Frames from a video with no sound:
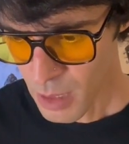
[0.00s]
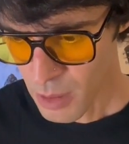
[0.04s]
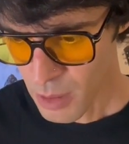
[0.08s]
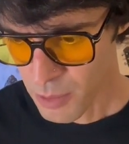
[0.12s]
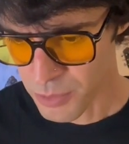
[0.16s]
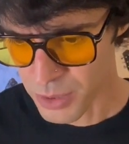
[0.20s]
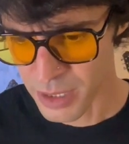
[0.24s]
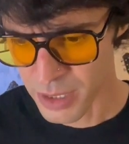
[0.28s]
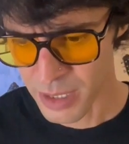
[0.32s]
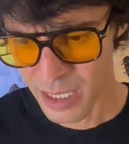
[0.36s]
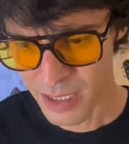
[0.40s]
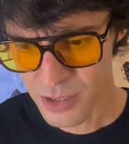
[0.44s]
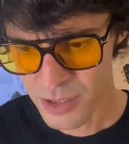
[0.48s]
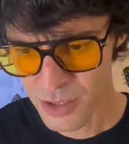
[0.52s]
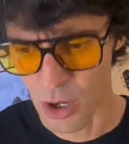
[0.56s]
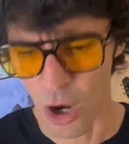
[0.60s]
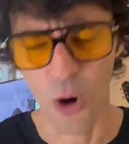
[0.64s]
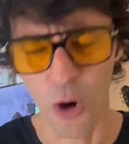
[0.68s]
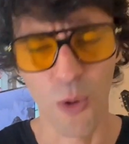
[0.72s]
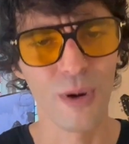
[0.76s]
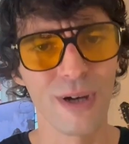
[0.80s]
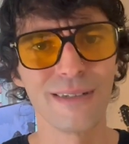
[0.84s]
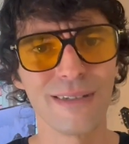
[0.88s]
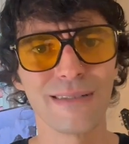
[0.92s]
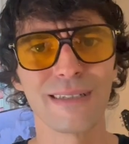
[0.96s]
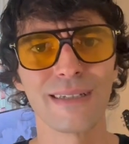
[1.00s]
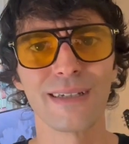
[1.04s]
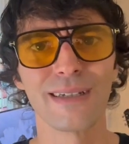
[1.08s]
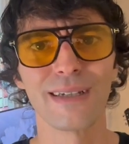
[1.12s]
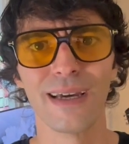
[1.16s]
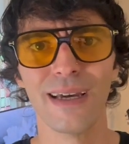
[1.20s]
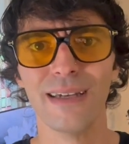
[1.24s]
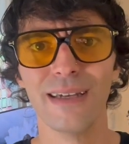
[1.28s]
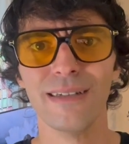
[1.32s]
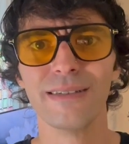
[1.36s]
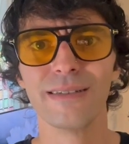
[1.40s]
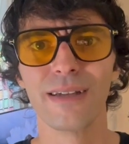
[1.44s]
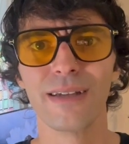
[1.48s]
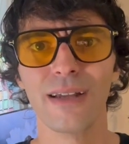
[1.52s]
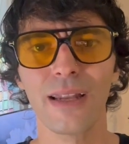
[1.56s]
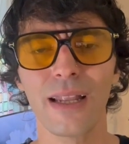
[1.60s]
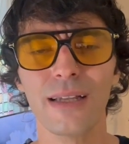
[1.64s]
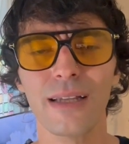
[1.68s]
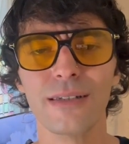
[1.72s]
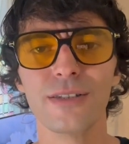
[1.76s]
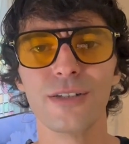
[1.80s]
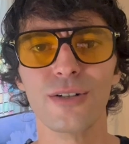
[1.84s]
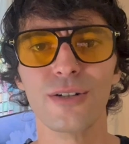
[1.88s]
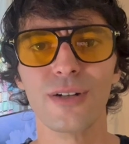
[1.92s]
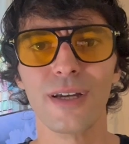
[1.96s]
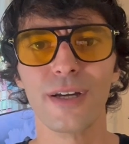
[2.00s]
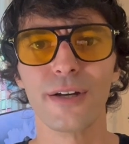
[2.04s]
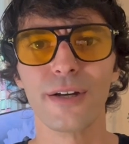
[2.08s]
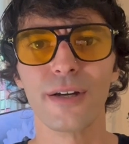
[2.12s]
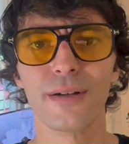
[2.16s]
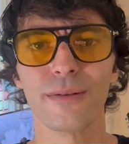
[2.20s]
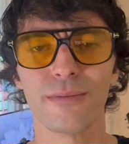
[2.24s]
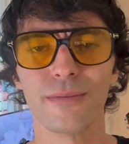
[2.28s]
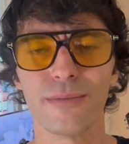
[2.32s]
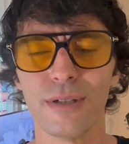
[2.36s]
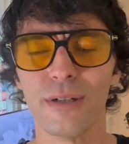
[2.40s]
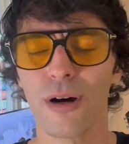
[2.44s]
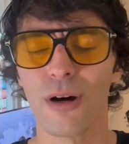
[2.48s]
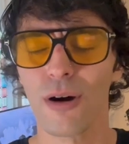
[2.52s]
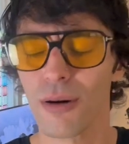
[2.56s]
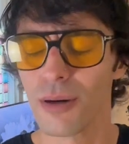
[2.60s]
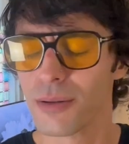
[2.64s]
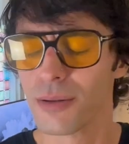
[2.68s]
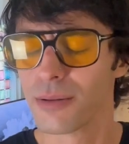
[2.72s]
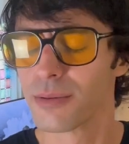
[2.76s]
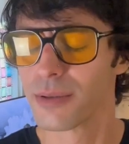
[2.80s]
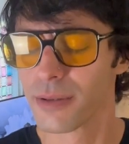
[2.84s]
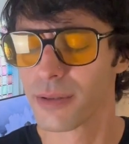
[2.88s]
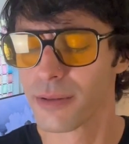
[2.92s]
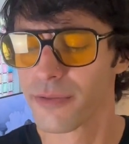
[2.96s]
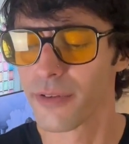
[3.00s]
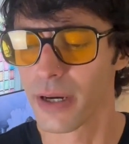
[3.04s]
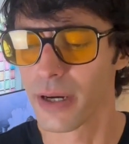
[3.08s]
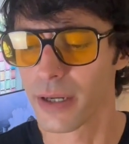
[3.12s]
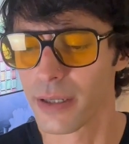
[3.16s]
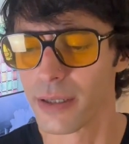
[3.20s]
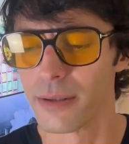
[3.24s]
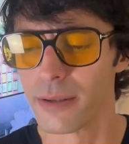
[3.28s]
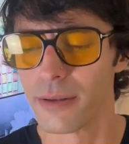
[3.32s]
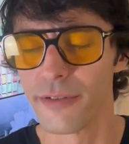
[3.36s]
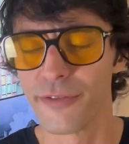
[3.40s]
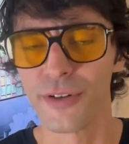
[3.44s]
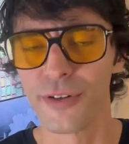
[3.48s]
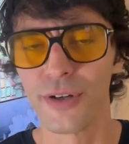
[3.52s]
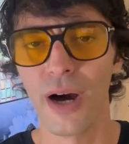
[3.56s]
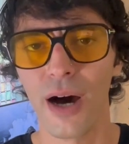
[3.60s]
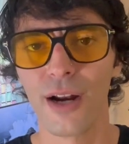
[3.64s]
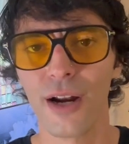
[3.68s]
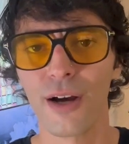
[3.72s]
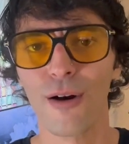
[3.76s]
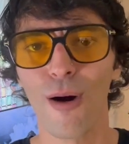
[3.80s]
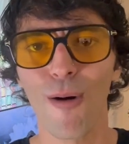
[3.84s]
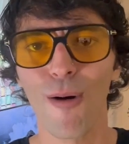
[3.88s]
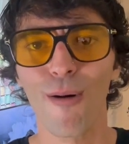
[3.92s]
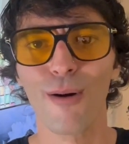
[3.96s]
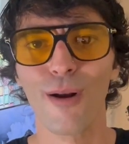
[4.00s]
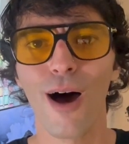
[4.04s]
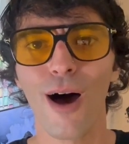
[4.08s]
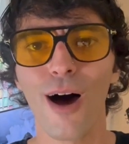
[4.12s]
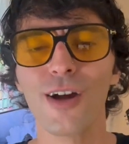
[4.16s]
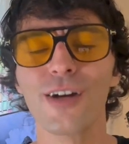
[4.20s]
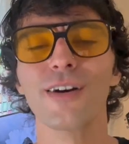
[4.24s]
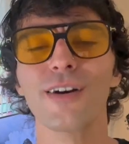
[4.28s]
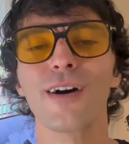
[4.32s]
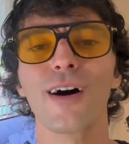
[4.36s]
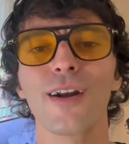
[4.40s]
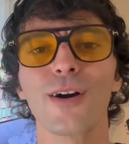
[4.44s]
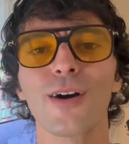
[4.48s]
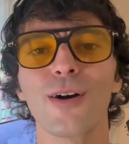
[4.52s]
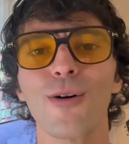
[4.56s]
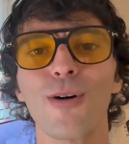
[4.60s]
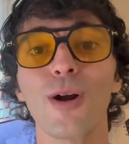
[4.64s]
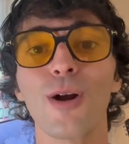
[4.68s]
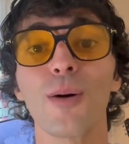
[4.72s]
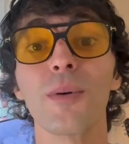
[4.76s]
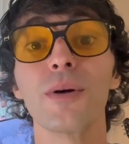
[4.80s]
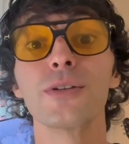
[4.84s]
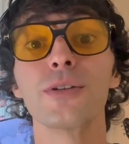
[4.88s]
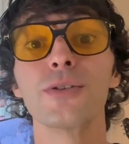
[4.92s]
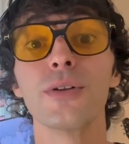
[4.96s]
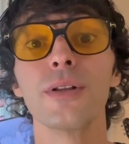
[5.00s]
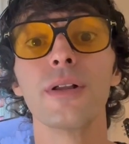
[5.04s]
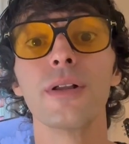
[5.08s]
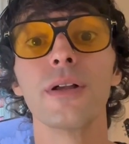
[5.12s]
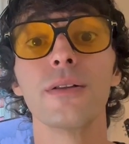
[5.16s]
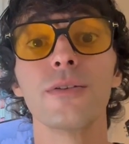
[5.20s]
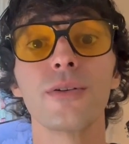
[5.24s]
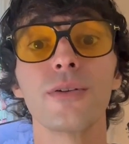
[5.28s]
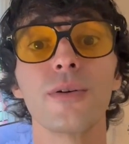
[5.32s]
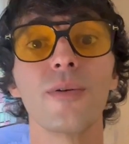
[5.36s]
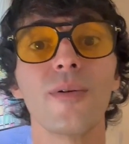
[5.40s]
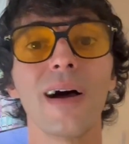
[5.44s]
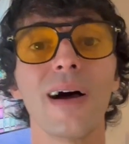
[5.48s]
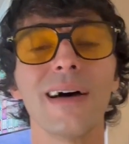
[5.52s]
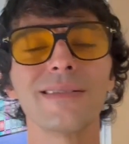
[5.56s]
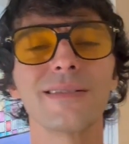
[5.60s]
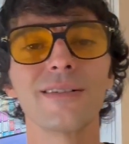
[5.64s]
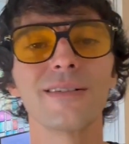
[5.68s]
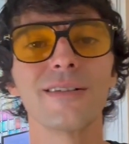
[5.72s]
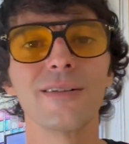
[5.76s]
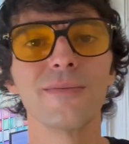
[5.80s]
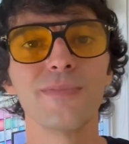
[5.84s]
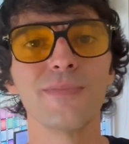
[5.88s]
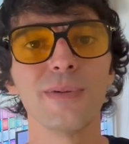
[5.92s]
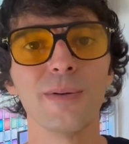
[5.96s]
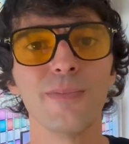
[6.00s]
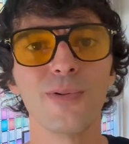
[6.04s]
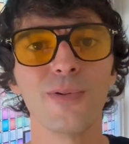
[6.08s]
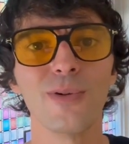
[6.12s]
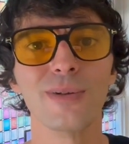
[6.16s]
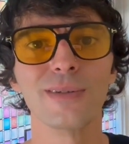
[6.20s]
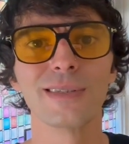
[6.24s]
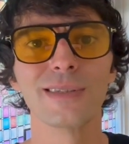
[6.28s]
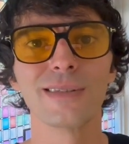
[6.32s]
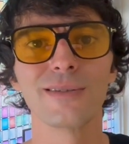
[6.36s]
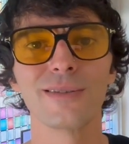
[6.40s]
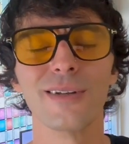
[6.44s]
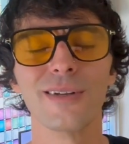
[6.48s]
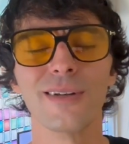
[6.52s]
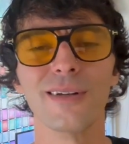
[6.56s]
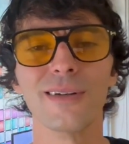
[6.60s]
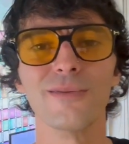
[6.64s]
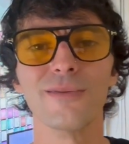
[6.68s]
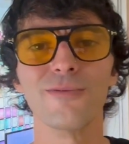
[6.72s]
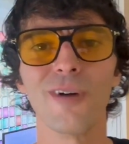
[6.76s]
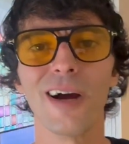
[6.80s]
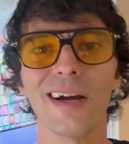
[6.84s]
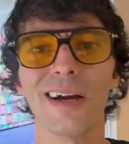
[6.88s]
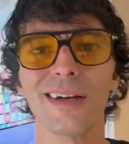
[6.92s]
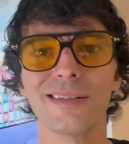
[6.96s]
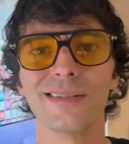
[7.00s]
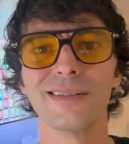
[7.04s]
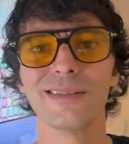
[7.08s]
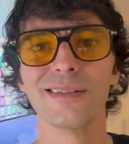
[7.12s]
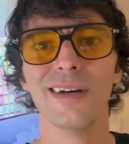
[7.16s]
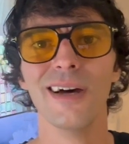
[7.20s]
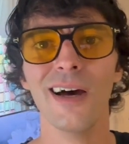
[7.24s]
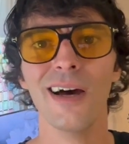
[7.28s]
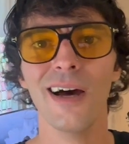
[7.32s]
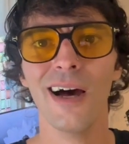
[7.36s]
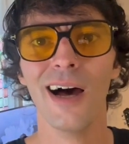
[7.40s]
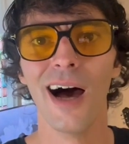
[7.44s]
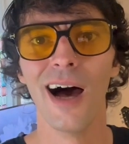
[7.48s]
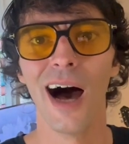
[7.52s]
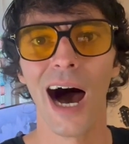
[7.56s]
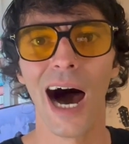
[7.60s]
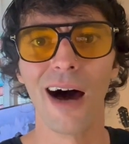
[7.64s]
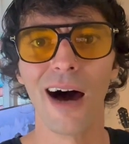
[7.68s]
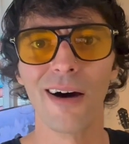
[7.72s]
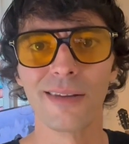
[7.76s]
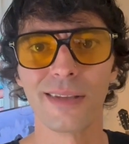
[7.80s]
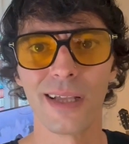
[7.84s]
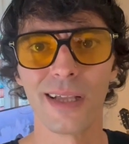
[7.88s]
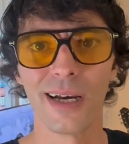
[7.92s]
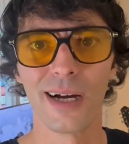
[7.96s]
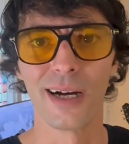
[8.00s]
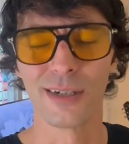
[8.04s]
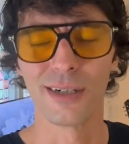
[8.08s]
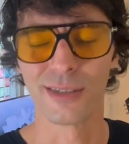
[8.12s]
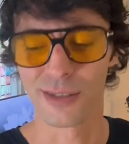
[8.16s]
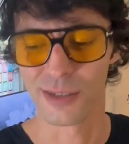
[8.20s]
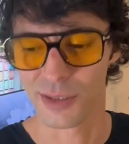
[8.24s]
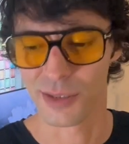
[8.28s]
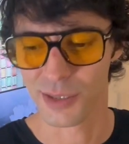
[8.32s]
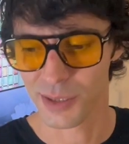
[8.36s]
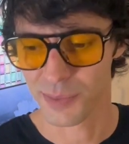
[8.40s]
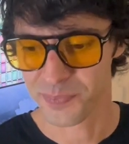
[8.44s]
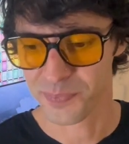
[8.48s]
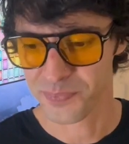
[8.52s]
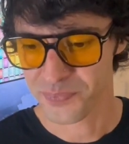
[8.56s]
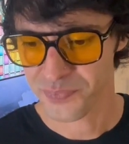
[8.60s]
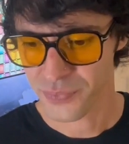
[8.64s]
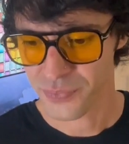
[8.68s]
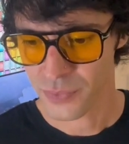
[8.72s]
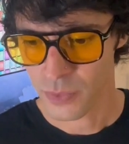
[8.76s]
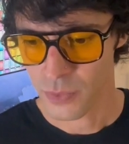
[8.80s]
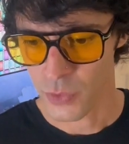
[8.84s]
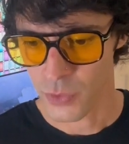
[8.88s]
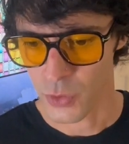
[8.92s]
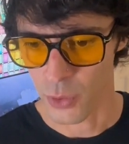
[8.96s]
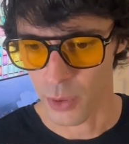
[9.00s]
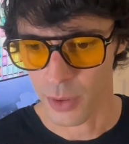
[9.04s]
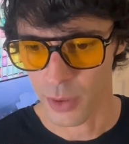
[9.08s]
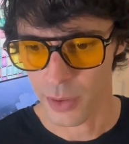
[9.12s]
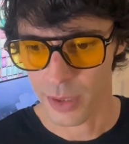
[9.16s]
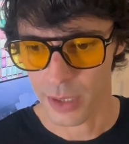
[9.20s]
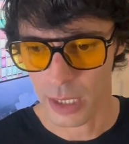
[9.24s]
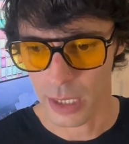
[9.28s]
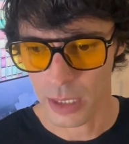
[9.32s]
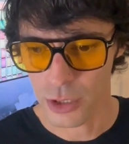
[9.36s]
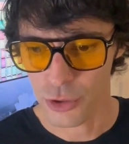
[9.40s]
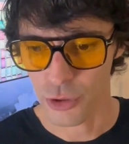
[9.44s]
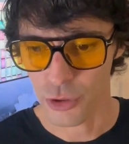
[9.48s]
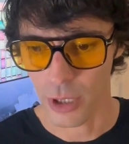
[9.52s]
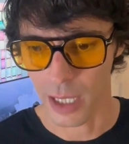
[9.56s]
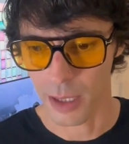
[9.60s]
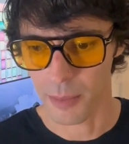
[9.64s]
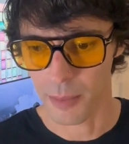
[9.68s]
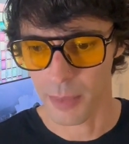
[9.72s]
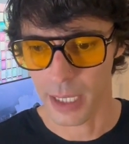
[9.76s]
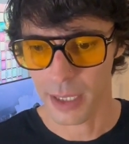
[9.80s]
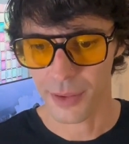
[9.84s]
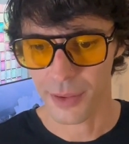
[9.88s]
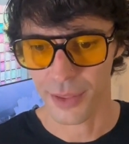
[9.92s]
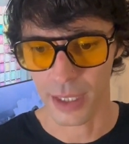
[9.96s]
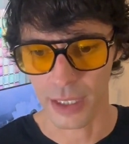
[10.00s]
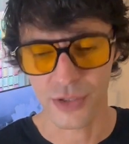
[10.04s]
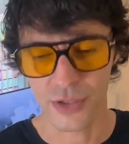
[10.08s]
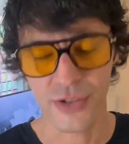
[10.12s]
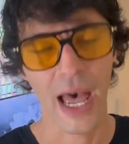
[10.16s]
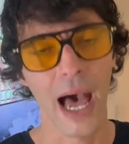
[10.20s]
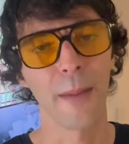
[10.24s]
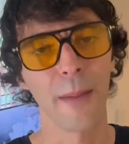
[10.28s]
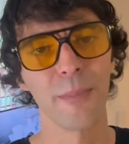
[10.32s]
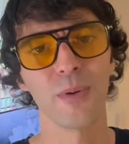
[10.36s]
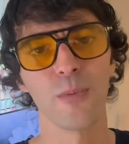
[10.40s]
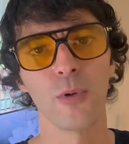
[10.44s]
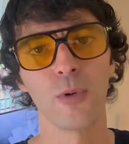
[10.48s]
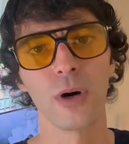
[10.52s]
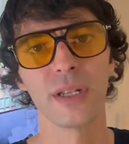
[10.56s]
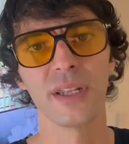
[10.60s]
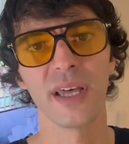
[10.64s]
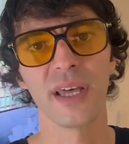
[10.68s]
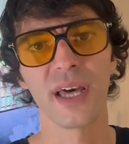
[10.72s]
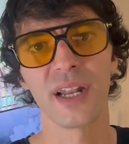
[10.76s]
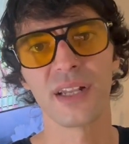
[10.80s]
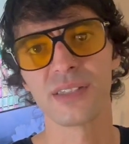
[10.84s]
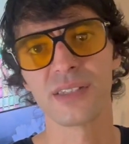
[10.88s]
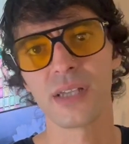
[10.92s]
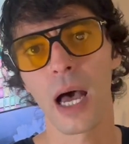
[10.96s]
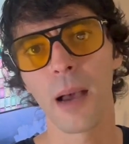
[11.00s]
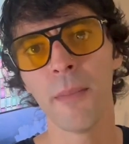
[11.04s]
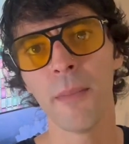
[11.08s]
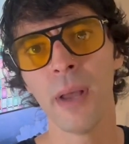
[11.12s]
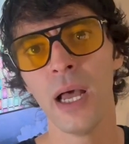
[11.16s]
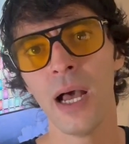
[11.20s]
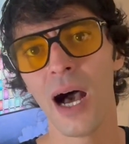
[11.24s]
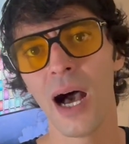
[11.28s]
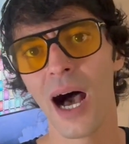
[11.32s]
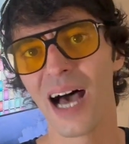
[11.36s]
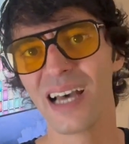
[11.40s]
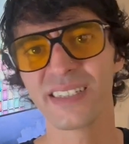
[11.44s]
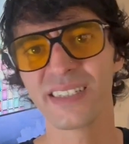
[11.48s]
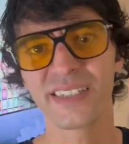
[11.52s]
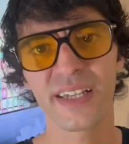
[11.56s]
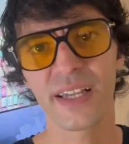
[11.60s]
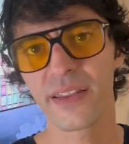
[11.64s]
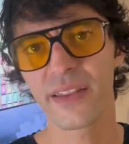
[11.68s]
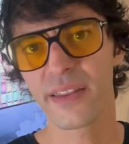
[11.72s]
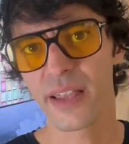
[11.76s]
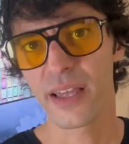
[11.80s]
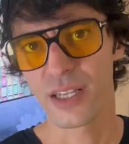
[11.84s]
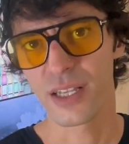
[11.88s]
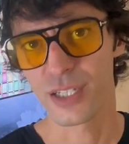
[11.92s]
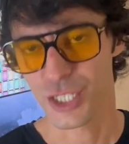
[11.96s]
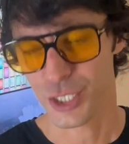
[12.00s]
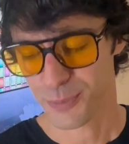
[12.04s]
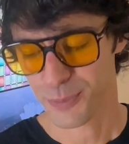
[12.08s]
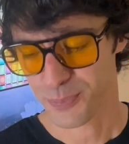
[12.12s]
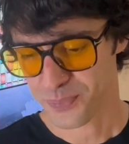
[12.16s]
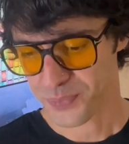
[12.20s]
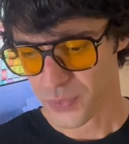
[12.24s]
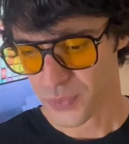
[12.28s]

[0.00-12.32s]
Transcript: But that's always the case, unless you're like, you know, fucking, if you got it going on, you got it going on. But to the, to the rest of the people, to the regs out there, just doing things, trying to make things happen one day at a time. I say this,